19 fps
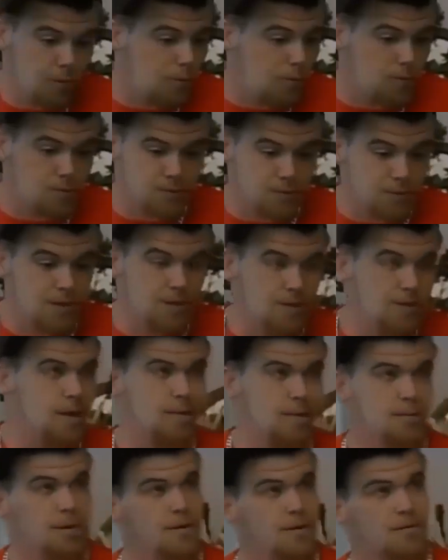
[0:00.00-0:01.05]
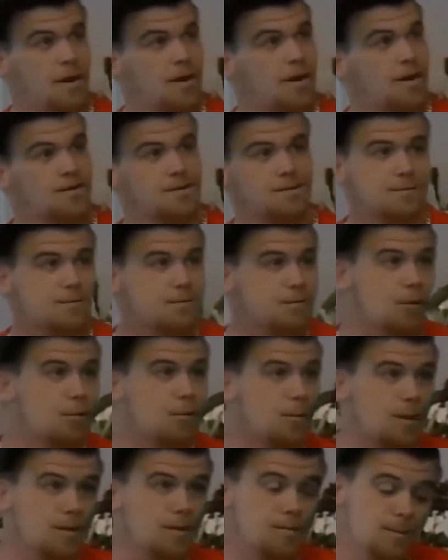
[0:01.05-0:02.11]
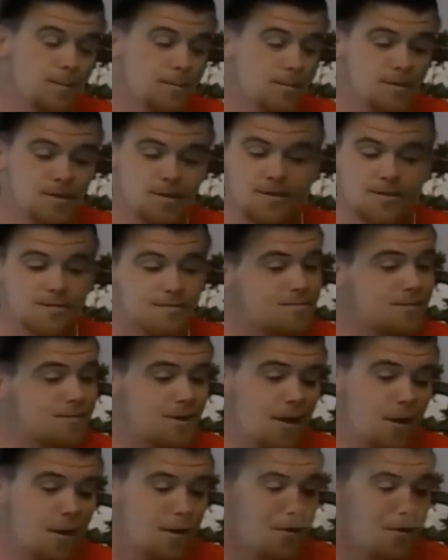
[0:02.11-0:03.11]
play roles, man. And i never asked role-playing. People just